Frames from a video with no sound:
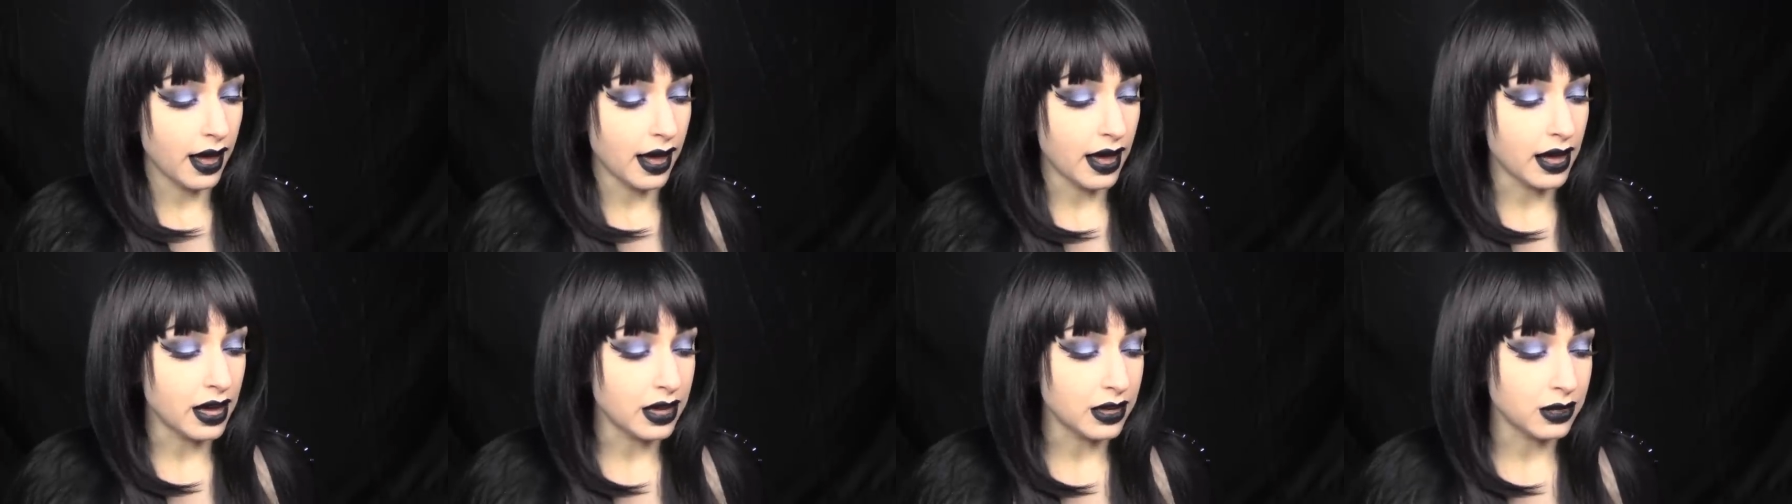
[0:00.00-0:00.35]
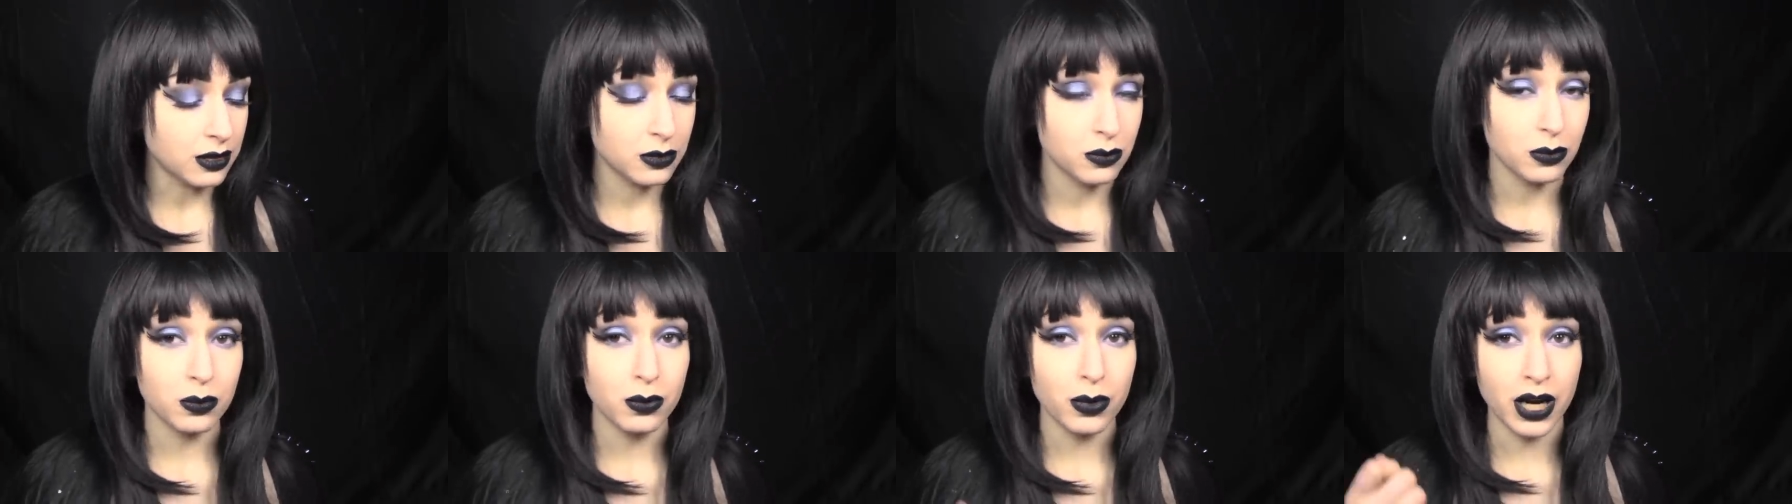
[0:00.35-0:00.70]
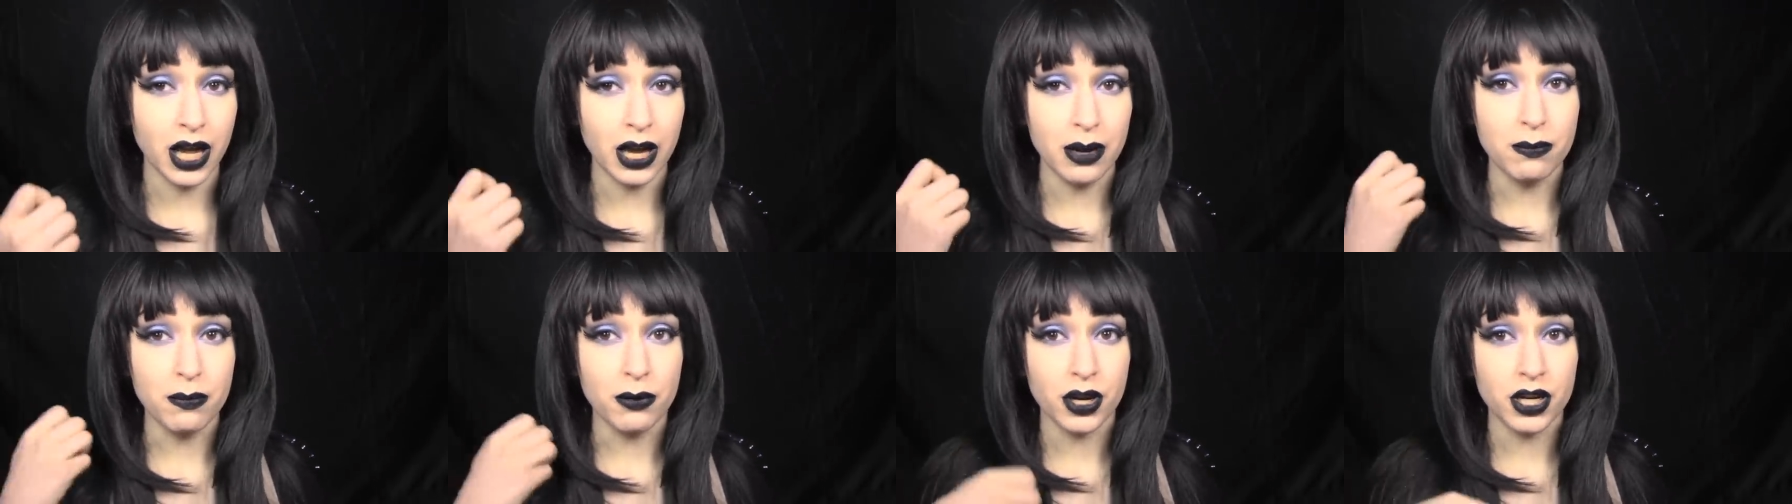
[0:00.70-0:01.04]
And when
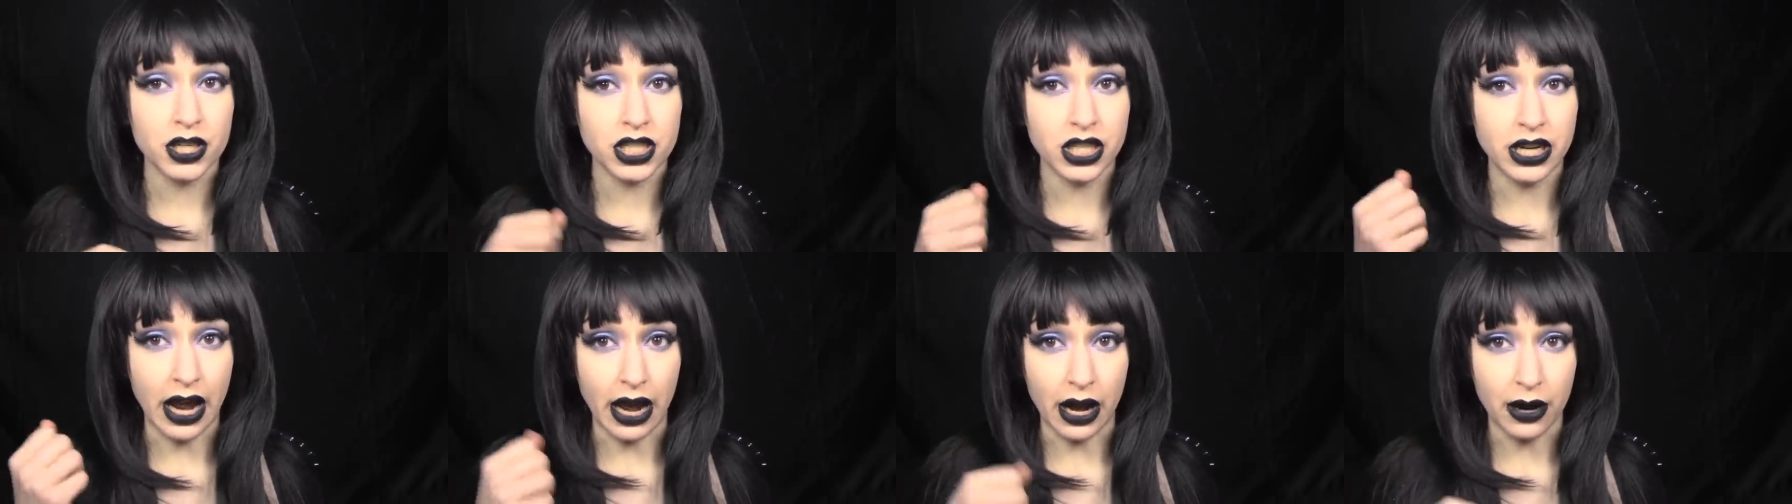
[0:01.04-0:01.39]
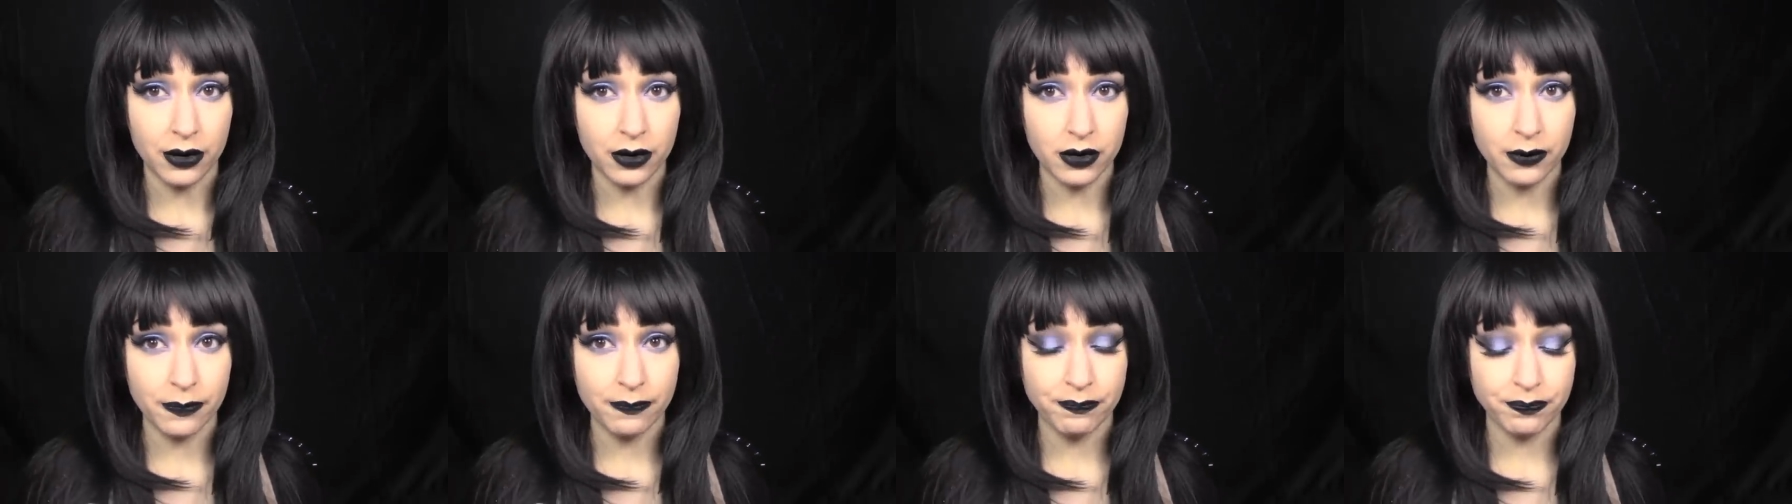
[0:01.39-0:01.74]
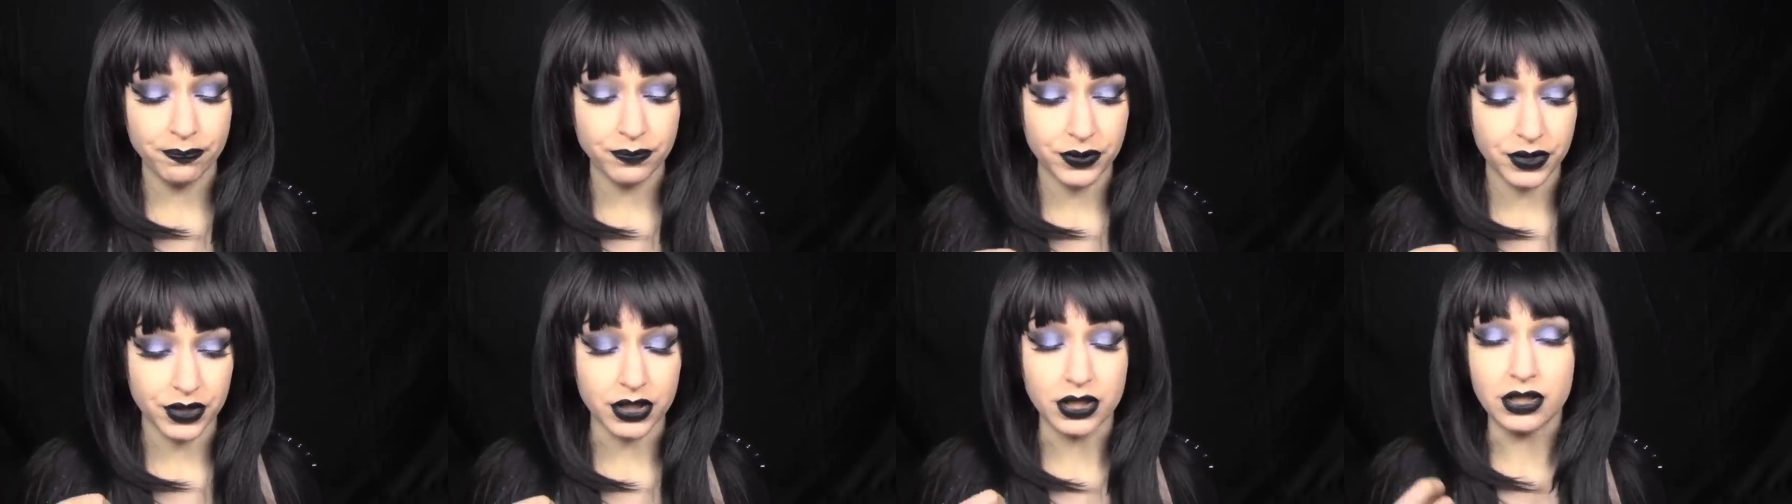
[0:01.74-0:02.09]
I brush it out
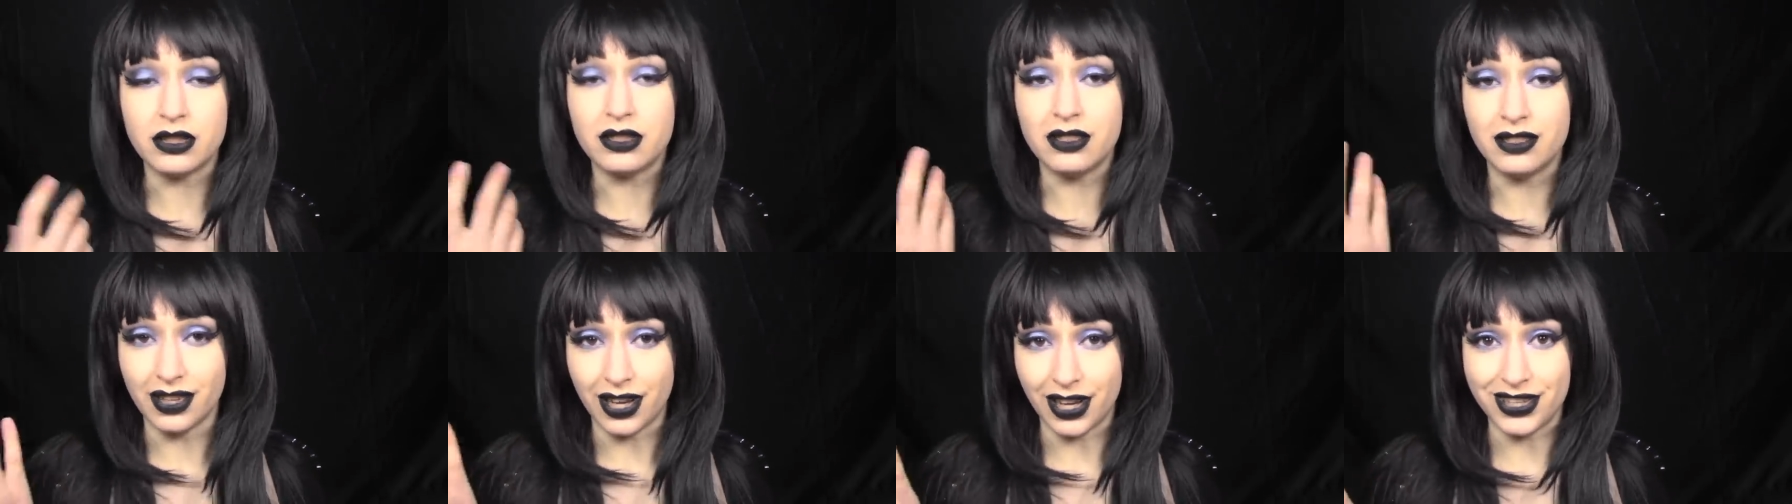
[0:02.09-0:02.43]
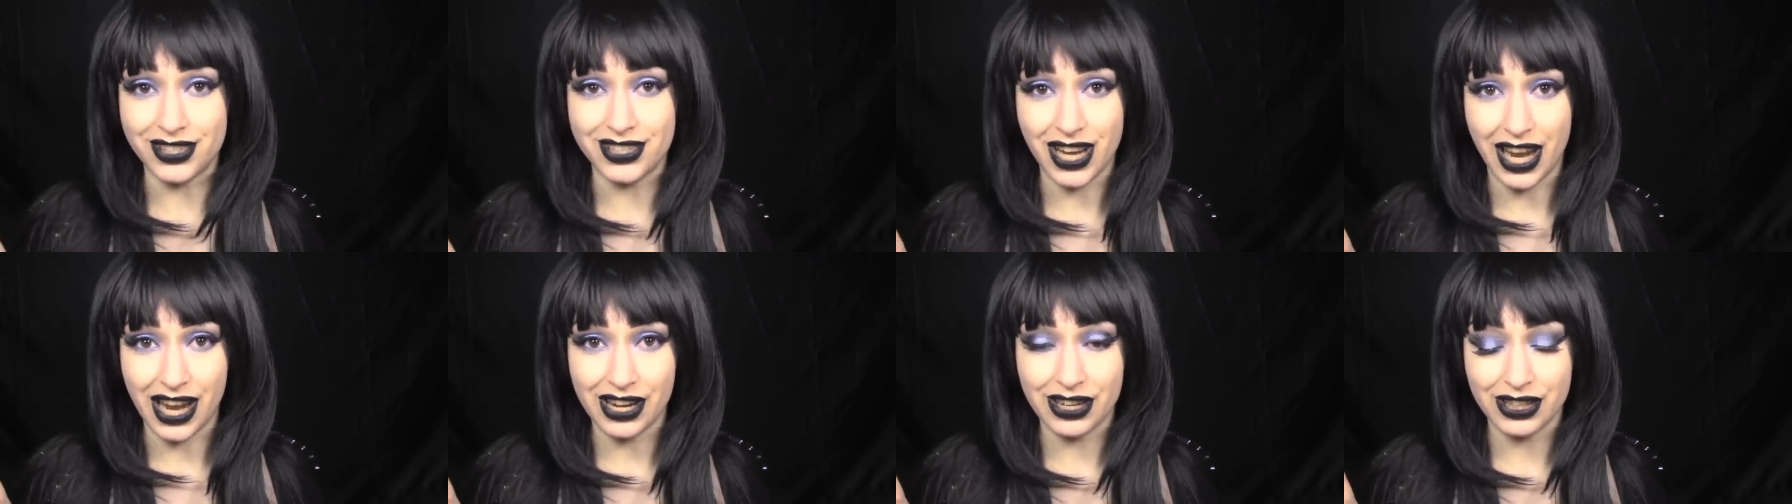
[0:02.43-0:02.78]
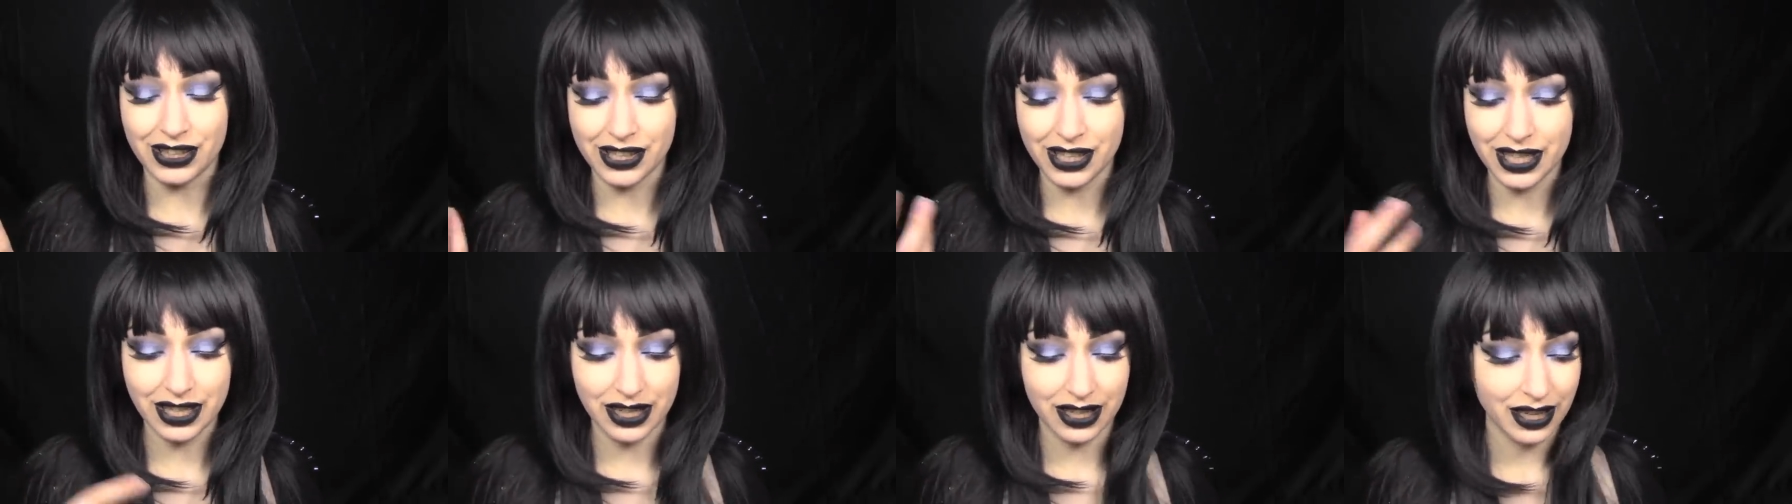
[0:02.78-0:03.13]
to
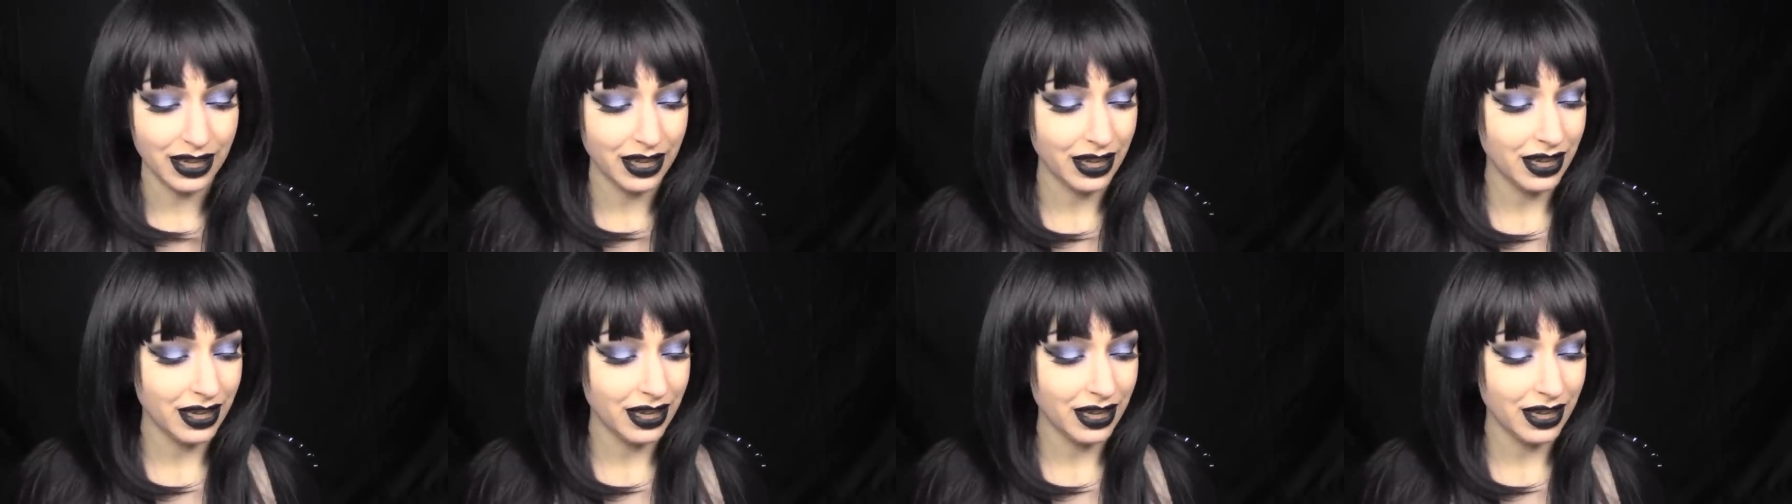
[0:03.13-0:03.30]
untangle it,